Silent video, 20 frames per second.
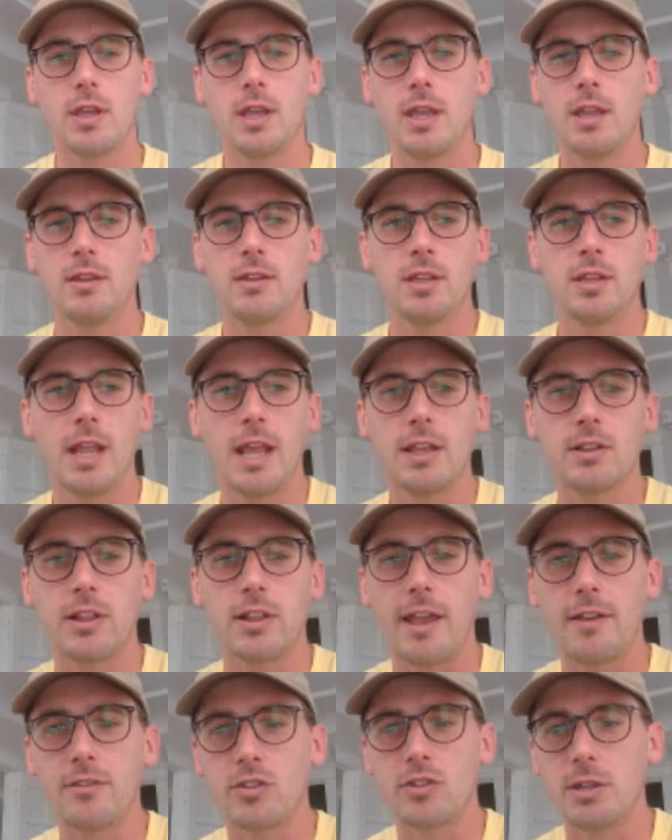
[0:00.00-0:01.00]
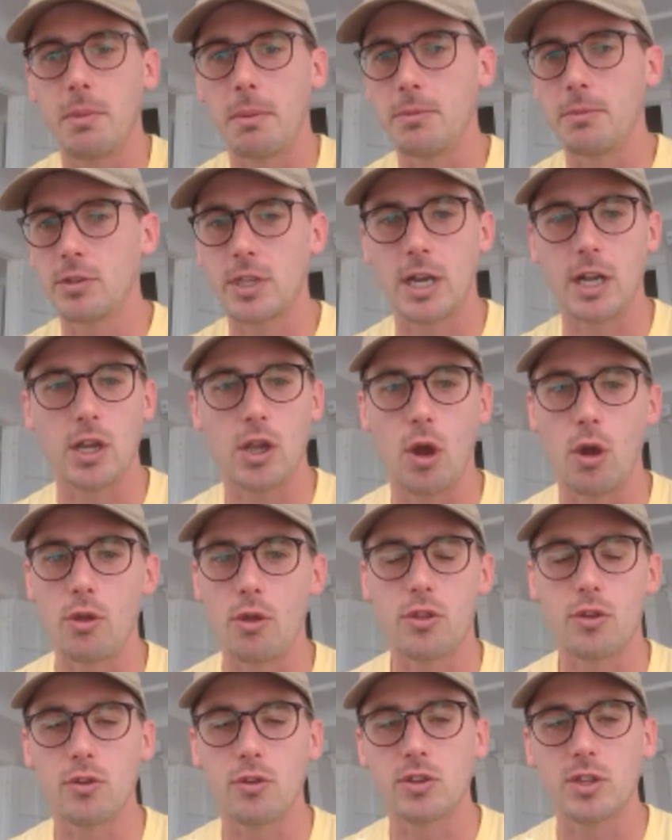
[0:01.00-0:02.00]
In today's live stream, I'm just going to
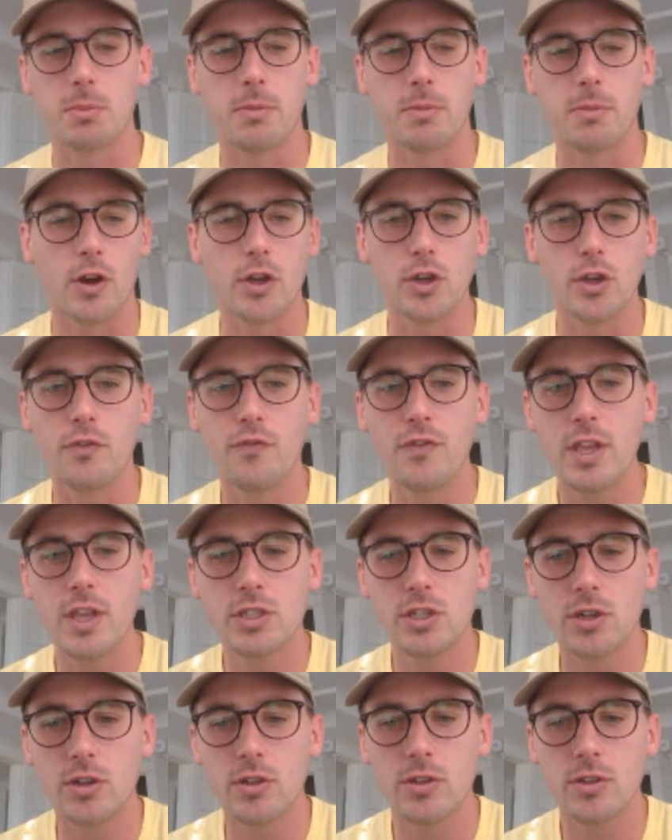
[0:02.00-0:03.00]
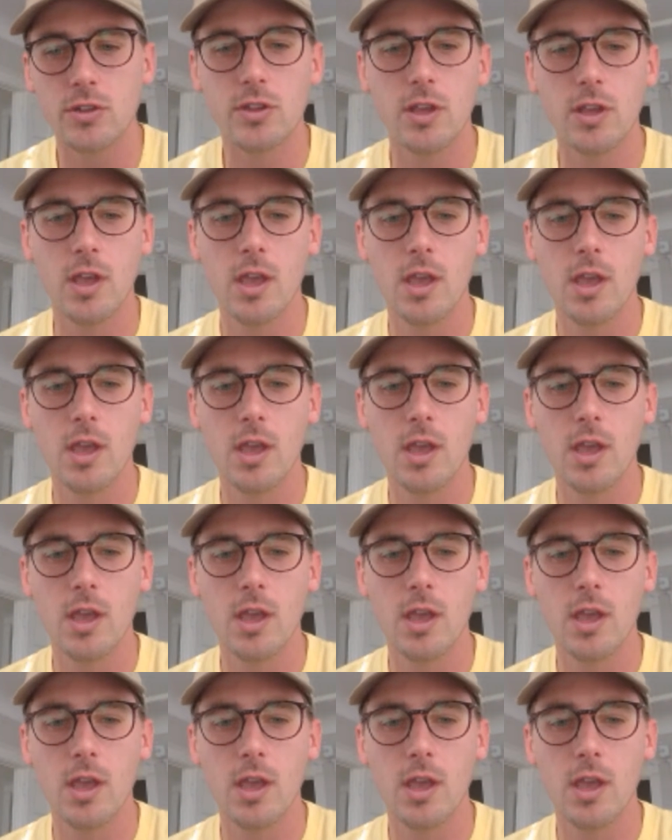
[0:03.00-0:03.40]
go through some of our new features.